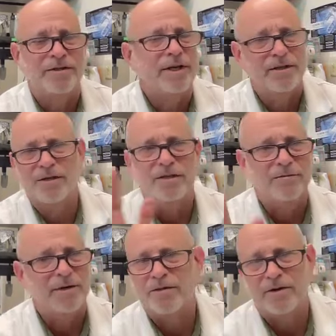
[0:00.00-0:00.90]
that doesn't
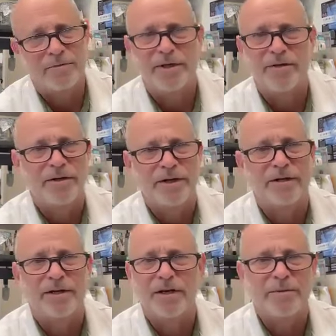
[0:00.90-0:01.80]
necessarily mean you're going to get
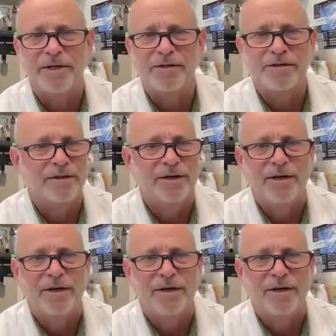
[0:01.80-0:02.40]
diabetes,